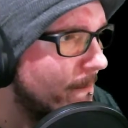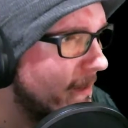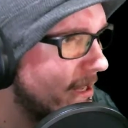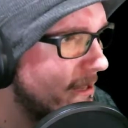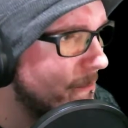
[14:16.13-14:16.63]

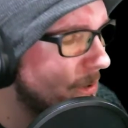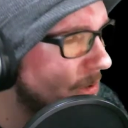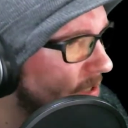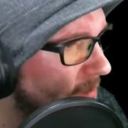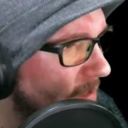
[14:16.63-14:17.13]

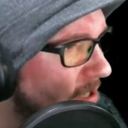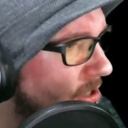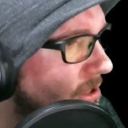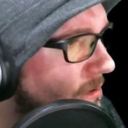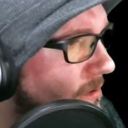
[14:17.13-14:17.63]
impulsive
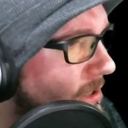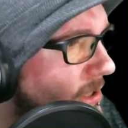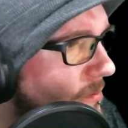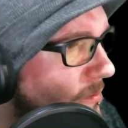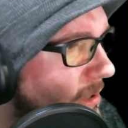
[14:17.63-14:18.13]

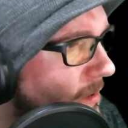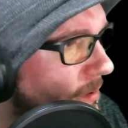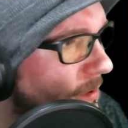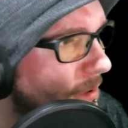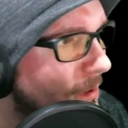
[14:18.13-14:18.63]
issues
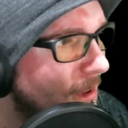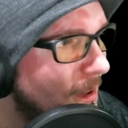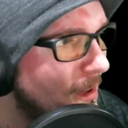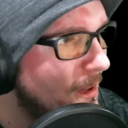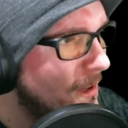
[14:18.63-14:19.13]
with
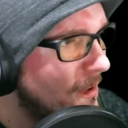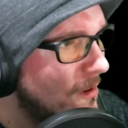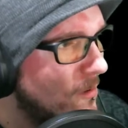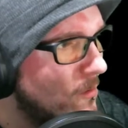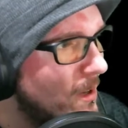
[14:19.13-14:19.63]

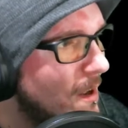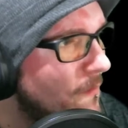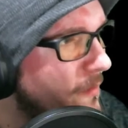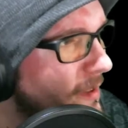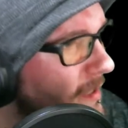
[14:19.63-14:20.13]
when I'm
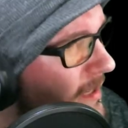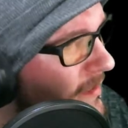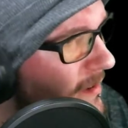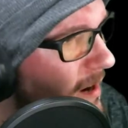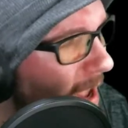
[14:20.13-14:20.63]
feeling
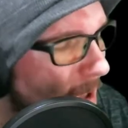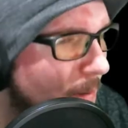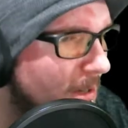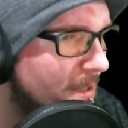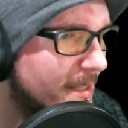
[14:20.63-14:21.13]
either
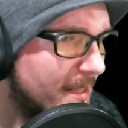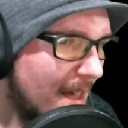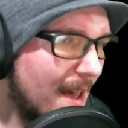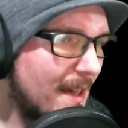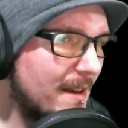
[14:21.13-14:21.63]
happy or
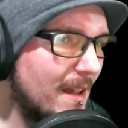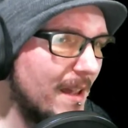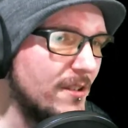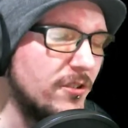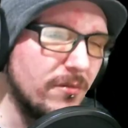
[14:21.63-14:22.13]
sad.
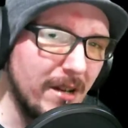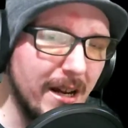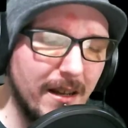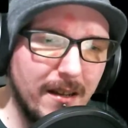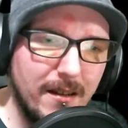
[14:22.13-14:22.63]
I
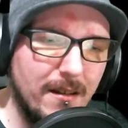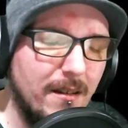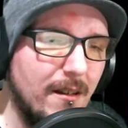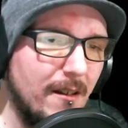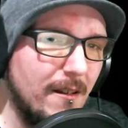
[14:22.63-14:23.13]
drink,
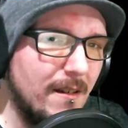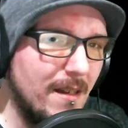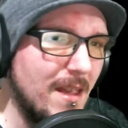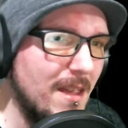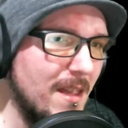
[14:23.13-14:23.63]

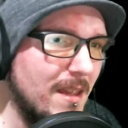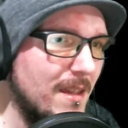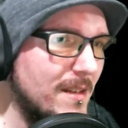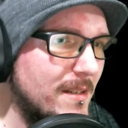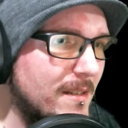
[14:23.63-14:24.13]

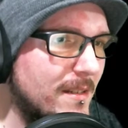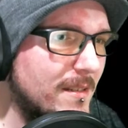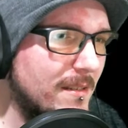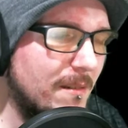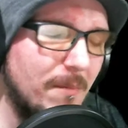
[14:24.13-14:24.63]
and
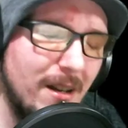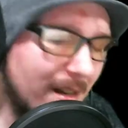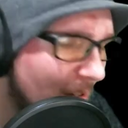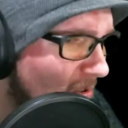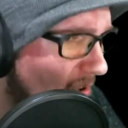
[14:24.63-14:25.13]
I'm not
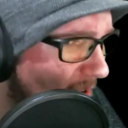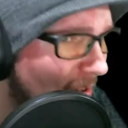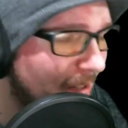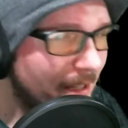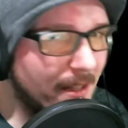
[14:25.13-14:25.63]
an
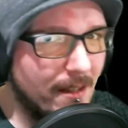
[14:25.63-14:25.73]
alcoholic,